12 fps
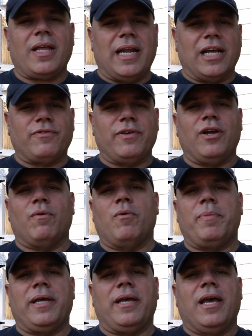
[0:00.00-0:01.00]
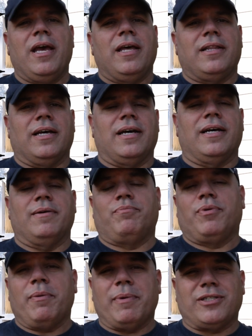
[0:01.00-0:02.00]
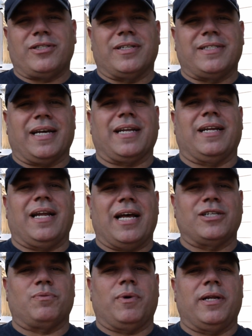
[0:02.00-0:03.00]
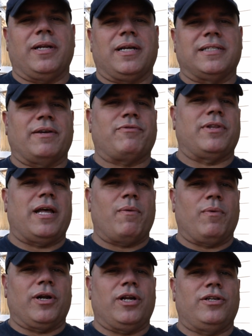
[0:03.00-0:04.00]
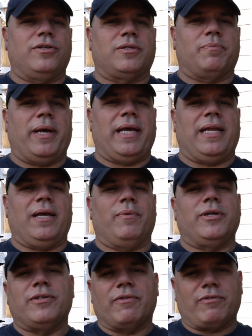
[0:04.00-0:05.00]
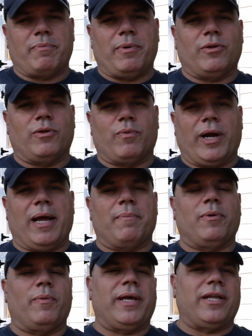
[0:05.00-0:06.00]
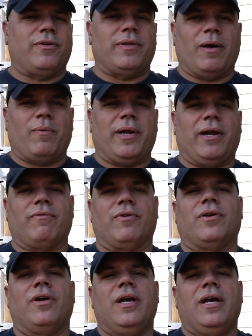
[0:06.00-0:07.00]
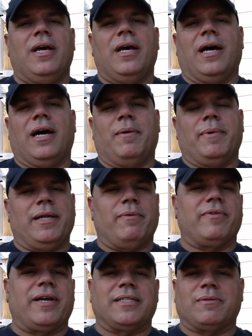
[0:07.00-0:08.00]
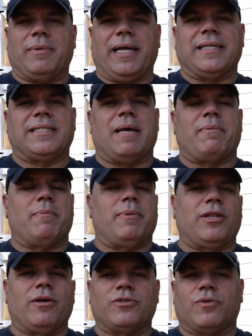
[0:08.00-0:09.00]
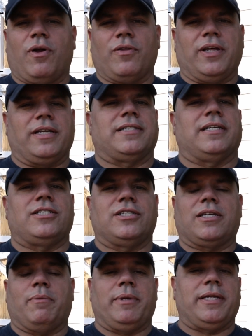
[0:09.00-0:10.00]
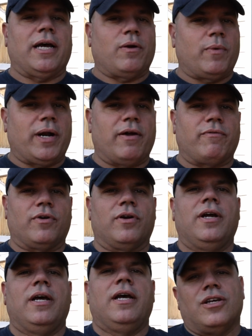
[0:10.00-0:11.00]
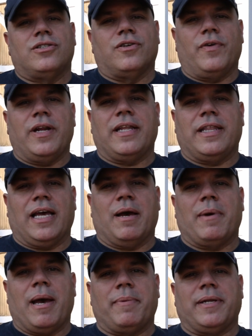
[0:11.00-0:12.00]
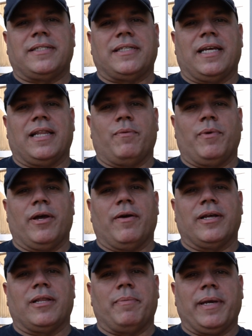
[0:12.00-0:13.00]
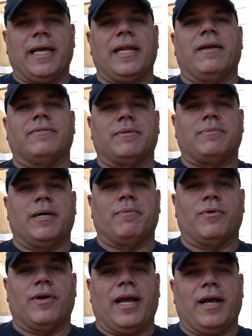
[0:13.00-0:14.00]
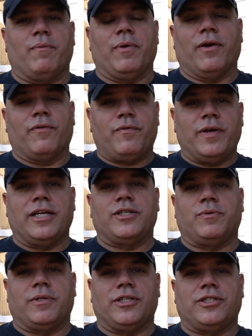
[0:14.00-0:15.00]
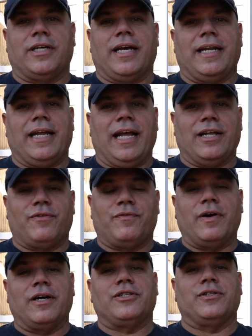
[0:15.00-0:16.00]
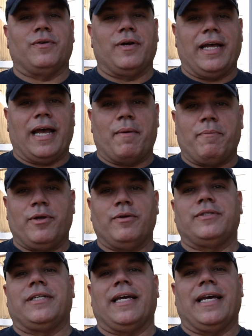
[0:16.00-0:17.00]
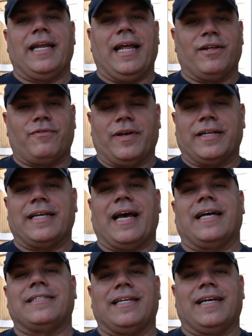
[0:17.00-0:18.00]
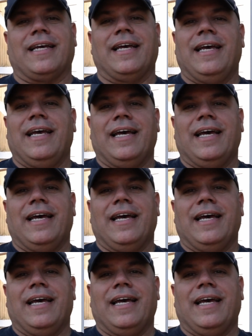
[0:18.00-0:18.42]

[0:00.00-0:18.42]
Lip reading: Next video will be pretty much the second to last one, because after that we're going to do some painting. We do have to build a ramp, but we can do that whenever. And then we've got some landscaping, but those are all things that just can be done whenever. So if anything, I'm happy to say that we are at the beginning of September and we are finished with the shed. It's functional. I'm using it. It's fantastic.